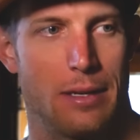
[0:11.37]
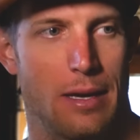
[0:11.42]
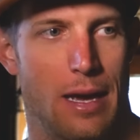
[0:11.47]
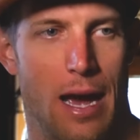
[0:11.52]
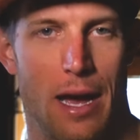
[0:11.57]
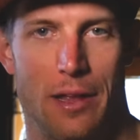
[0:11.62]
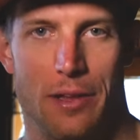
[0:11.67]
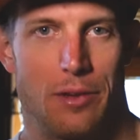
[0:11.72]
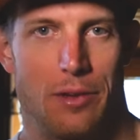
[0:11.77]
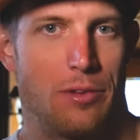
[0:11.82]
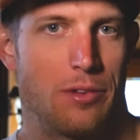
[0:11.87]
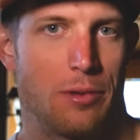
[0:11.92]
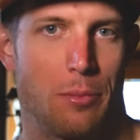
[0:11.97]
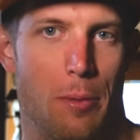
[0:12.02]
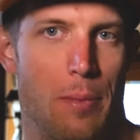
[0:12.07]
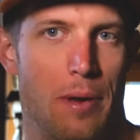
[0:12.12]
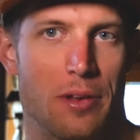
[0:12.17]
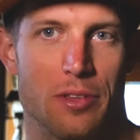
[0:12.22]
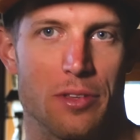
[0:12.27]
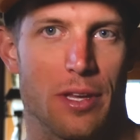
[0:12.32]
had some
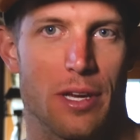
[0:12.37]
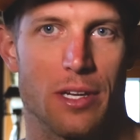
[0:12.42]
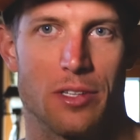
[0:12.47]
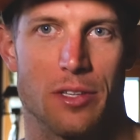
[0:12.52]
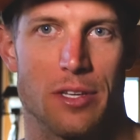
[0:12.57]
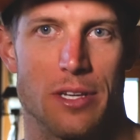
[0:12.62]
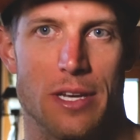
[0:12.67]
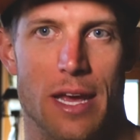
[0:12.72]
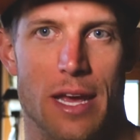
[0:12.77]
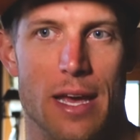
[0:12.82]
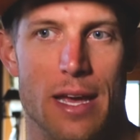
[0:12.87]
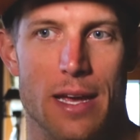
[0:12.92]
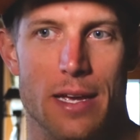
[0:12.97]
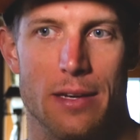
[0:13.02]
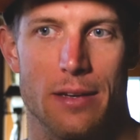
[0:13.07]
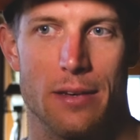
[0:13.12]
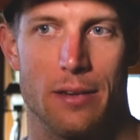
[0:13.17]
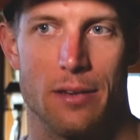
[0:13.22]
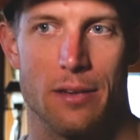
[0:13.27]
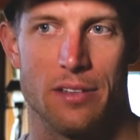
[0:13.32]
of the best legs in the day
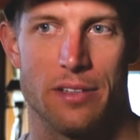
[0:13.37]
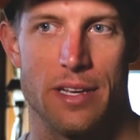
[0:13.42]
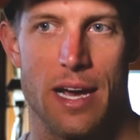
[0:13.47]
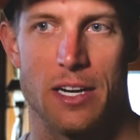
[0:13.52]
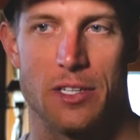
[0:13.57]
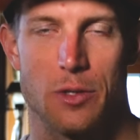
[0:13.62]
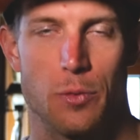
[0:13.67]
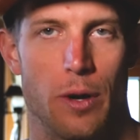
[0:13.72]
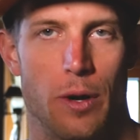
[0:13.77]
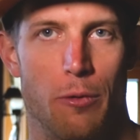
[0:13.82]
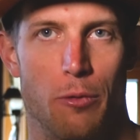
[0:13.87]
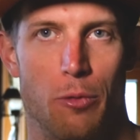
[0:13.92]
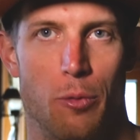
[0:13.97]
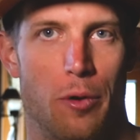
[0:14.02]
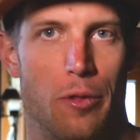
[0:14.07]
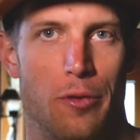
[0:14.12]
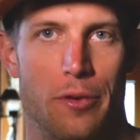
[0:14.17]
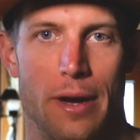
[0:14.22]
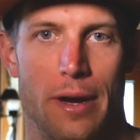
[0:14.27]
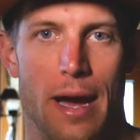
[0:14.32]
and attacked away with
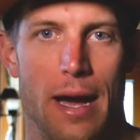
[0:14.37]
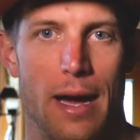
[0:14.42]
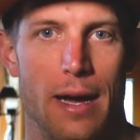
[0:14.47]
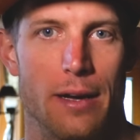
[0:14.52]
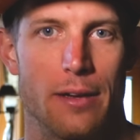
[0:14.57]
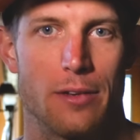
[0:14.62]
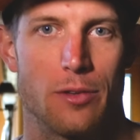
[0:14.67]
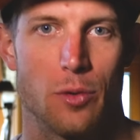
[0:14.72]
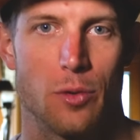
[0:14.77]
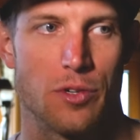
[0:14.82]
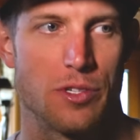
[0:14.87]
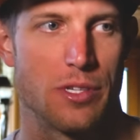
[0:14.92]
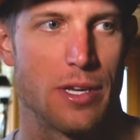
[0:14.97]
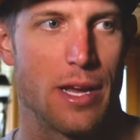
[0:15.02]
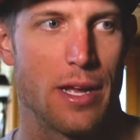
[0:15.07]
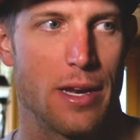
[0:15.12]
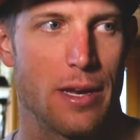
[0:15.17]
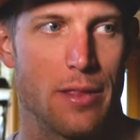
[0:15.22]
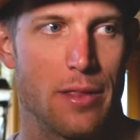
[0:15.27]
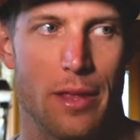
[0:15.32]
one other guy towards the
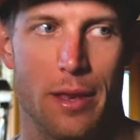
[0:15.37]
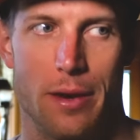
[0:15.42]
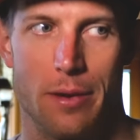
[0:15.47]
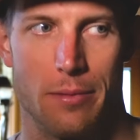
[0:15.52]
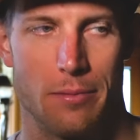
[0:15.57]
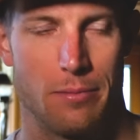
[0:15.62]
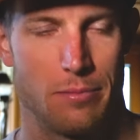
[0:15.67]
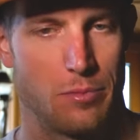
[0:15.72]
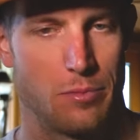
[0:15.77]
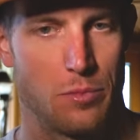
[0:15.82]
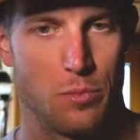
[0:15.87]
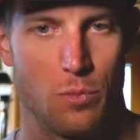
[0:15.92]
end, and then,